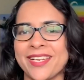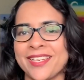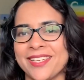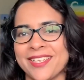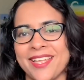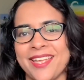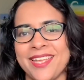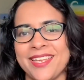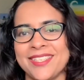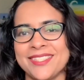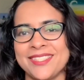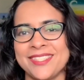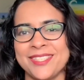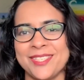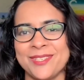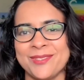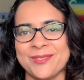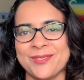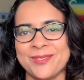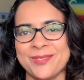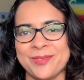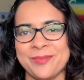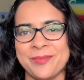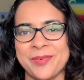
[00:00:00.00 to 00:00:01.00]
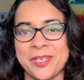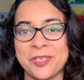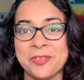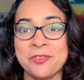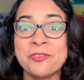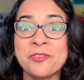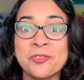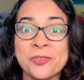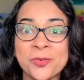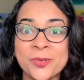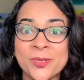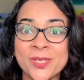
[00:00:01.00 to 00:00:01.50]
nice used to mean
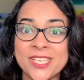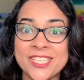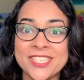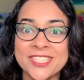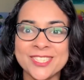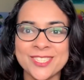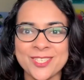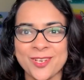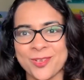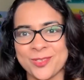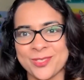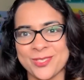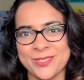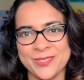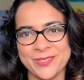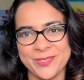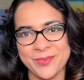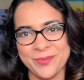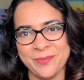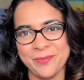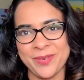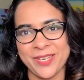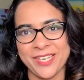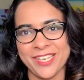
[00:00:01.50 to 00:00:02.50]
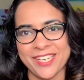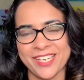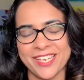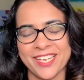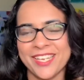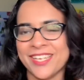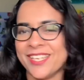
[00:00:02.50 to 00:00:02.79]
foolish or stupid?